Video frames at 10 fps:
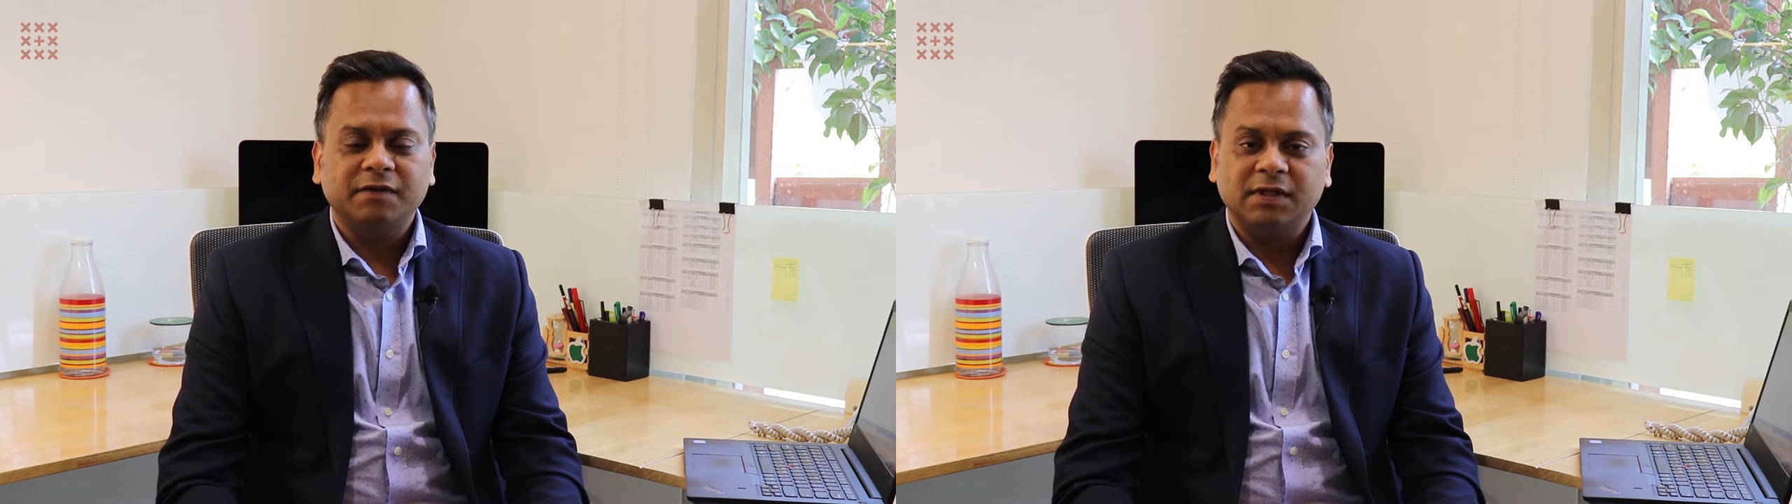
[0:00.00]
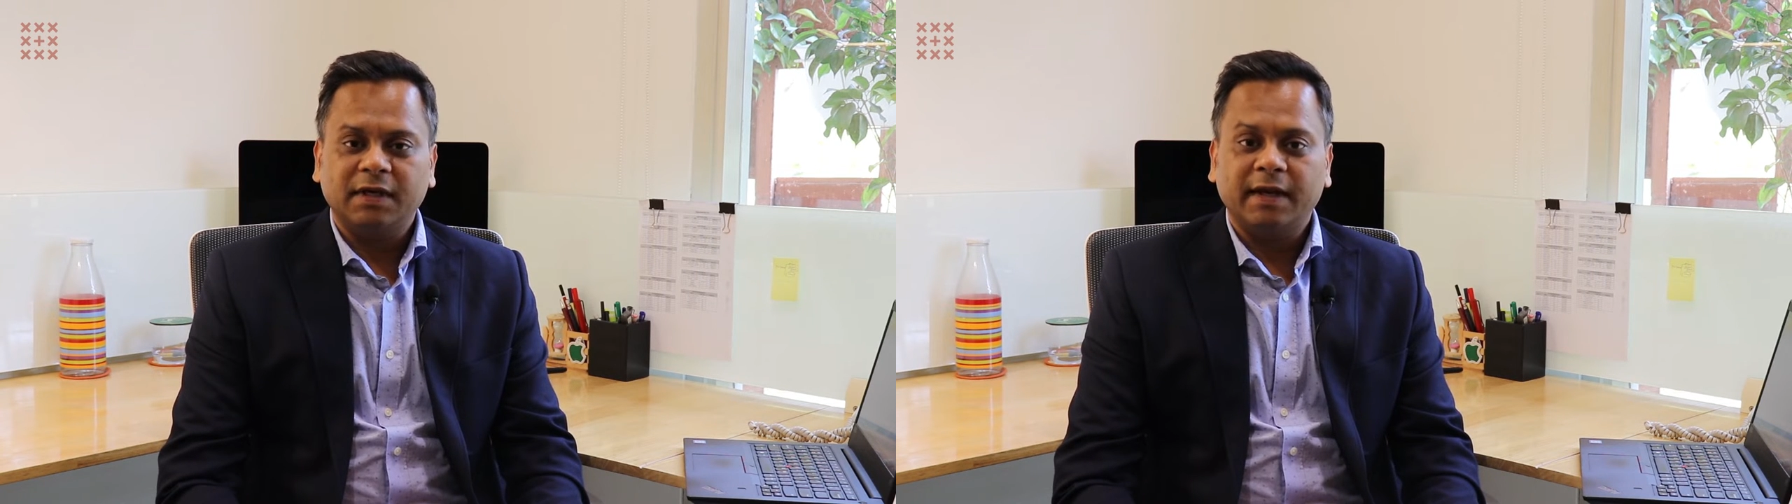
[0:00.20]

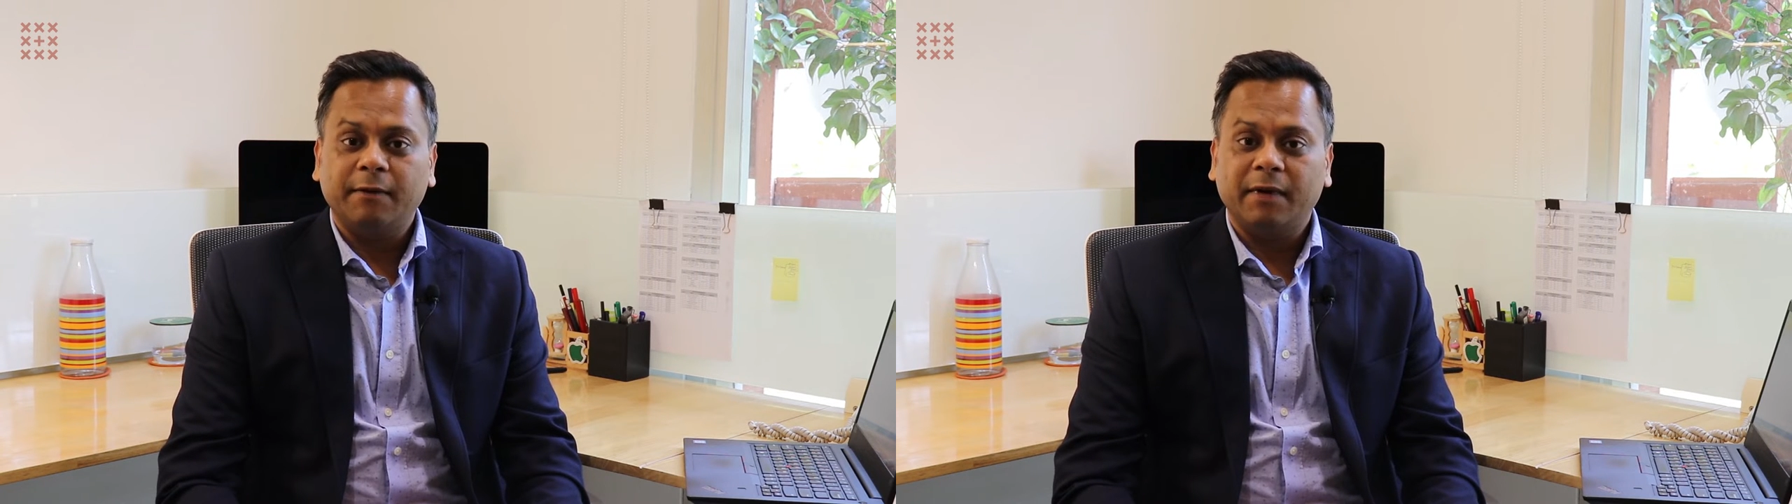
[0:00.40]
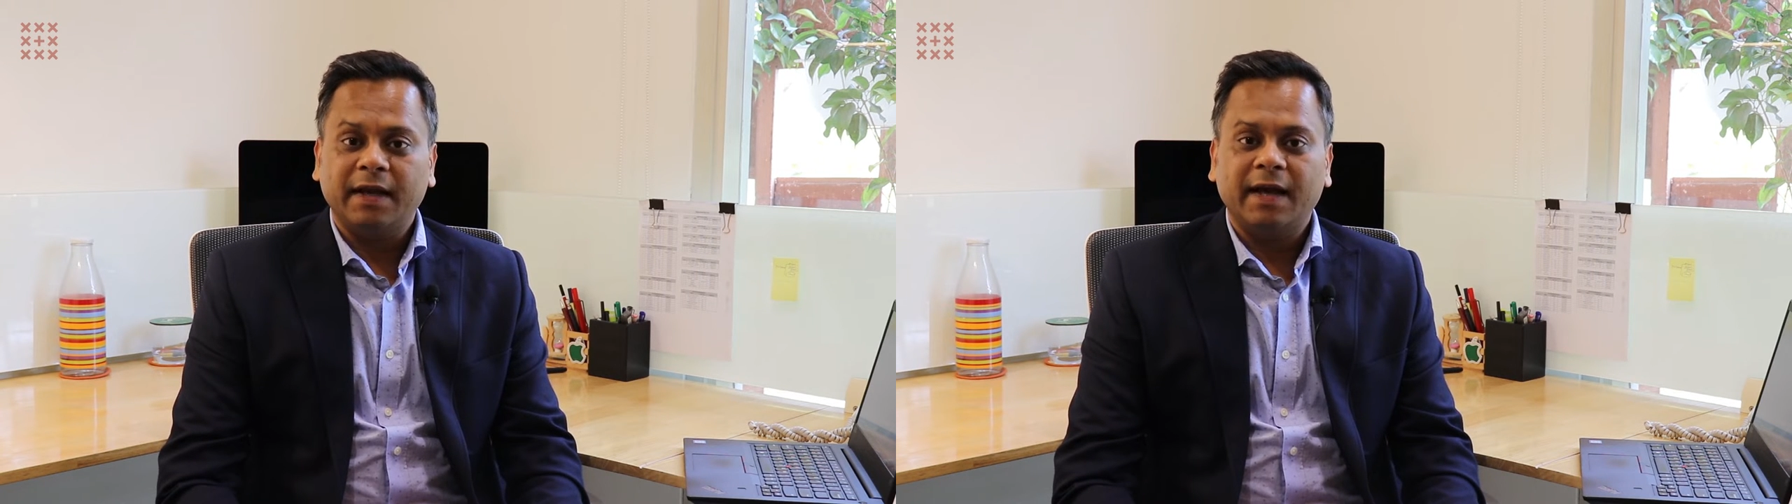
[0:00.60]
obviously
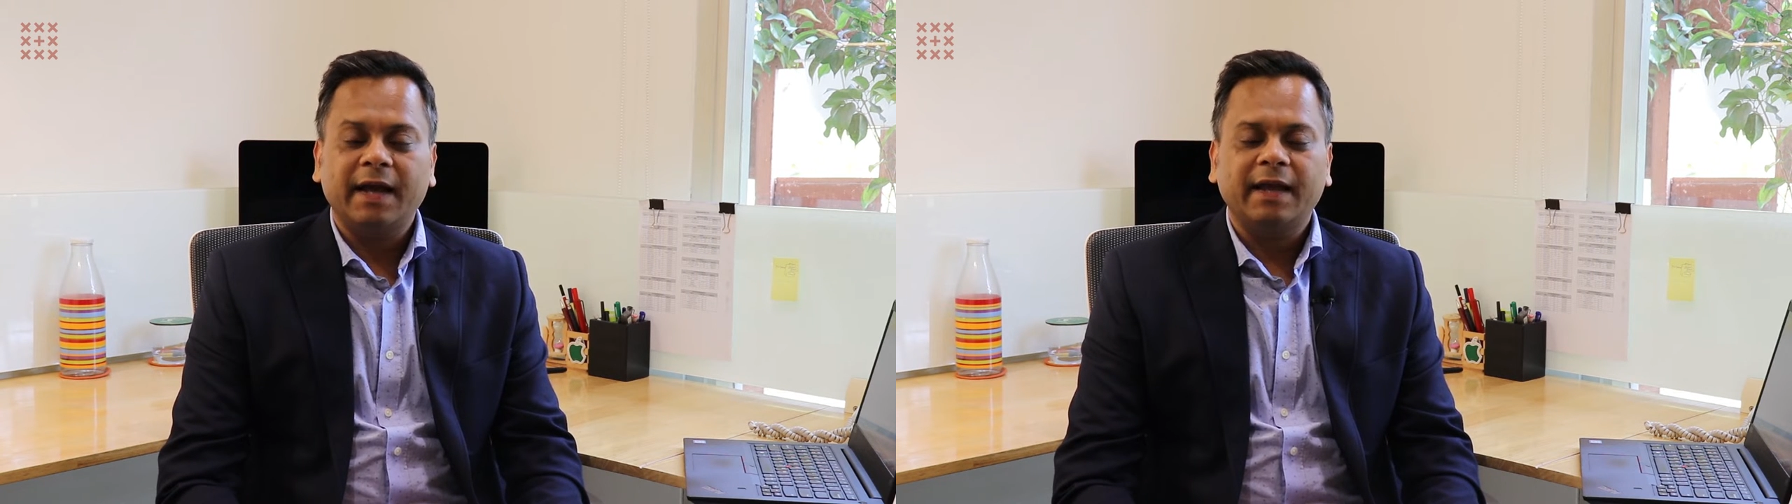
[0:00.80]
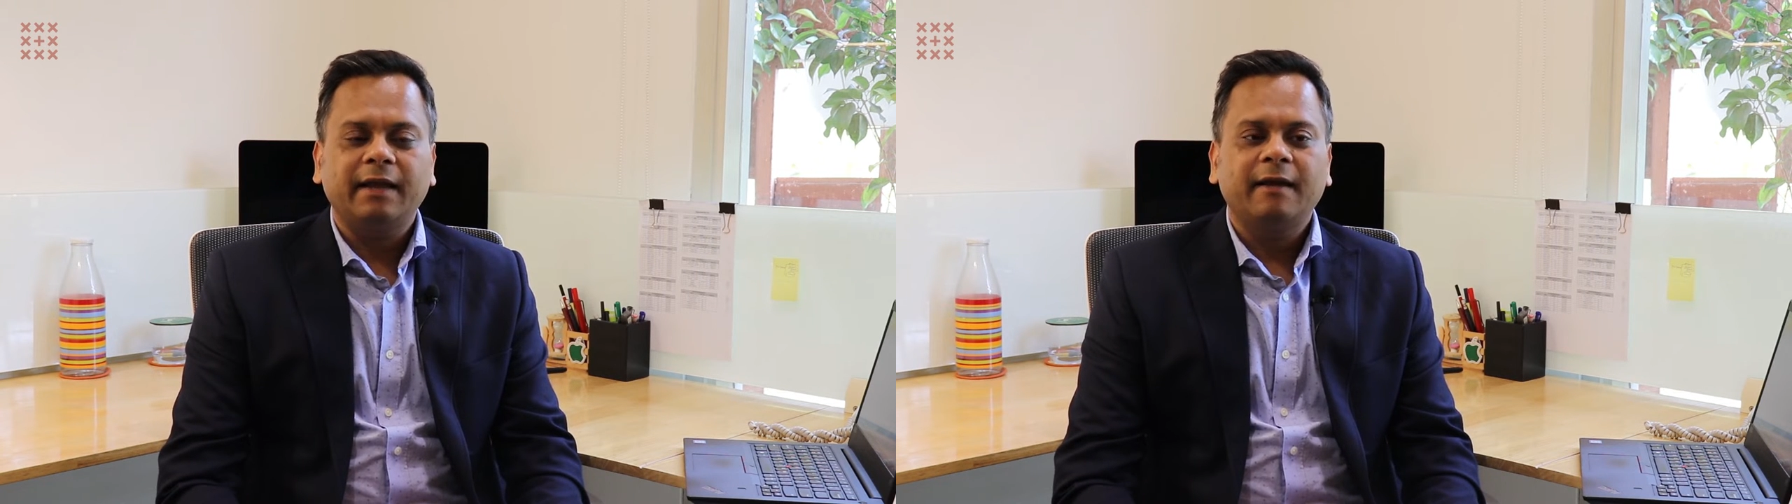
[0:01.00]
running very
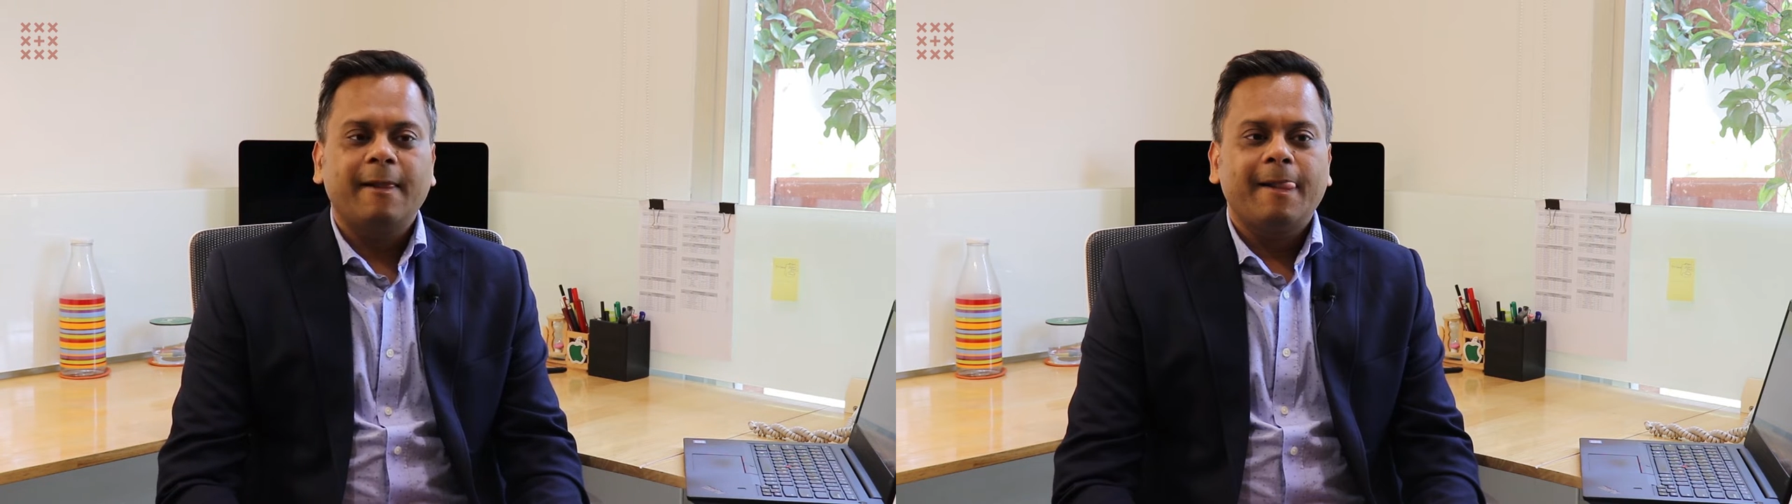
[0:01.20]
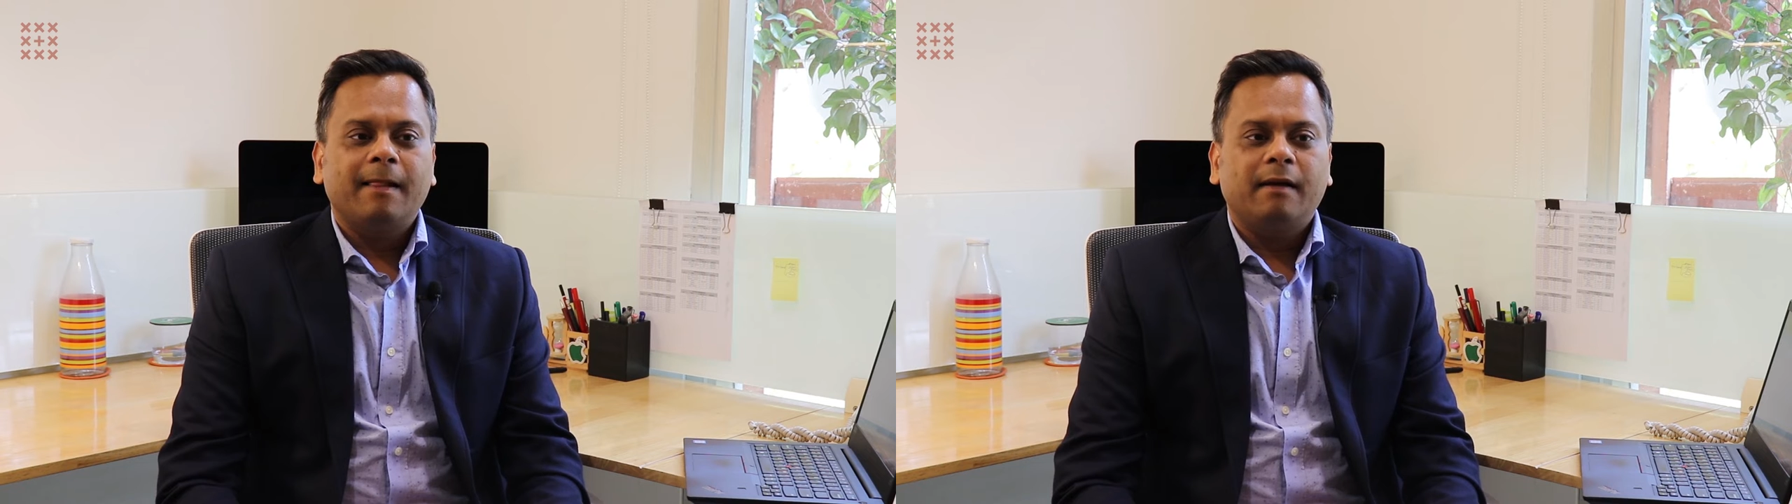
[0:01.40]
high.